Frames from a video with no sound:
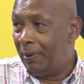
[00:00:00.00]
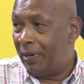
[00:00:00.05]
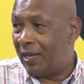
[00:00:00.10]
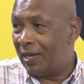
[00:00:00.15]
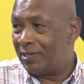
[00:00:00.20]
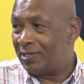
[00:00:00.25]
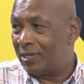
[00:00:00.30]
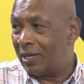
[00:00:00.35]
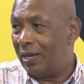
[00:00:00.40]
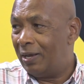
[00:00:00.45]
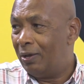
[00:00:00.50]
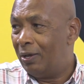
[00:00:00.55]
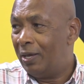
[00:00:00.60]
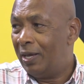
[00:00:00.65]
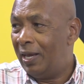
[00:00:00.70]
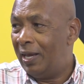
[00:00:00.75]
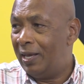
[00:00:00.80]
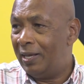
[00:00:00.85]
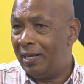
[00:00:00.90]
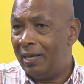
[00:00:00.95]
Because
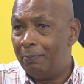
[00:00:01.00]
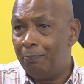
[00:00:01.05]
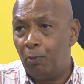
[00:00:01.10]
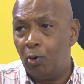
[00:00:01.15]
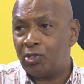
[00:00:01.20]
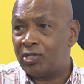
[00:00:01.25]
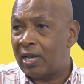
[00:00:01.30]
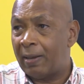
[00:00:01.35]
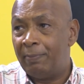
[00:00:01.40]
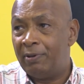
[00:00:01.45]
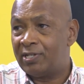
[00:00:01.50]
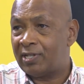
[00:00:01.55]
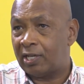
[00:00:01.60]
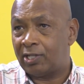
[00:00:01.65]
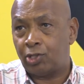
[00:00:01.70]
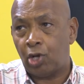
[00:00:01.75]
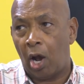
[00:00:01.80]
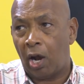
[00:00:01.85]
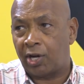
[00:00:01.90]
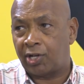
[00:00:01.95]
it, it, most time is a
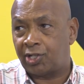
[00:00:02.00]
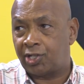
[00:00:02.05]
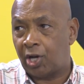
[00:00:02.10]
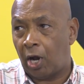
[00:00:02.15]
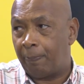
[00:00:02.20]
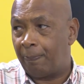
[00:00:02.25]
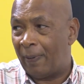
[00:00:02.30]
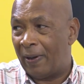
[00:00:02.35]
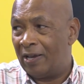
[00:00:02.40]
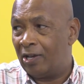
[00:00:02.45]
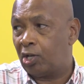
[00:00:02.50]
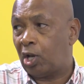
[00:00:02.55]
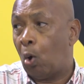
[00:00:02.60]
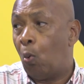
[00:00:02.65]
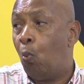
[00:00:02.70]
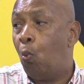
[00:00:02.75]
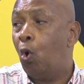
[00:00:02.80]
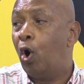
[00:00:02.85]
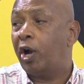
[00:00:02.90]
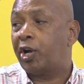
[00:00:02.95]
talk shop and not a
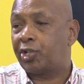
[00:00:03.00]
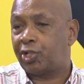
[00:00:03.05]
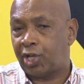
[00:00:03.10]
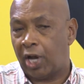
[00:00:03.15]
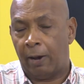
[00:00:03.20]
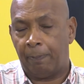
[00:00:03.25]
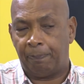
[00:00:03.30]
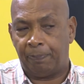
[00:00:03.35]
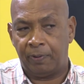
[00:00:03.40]
workshop.